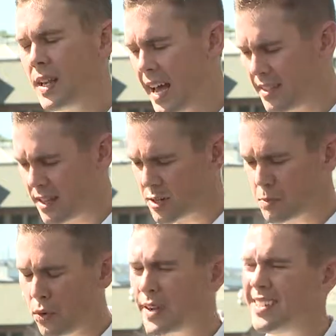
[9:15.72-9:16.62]
At this
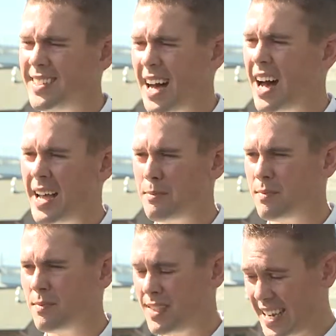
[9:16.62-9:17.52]
point in time,
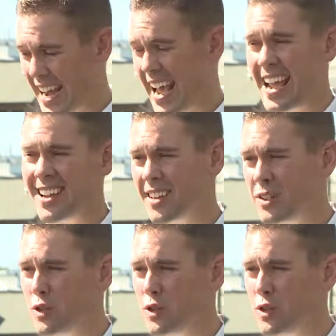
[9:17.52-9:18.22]
today,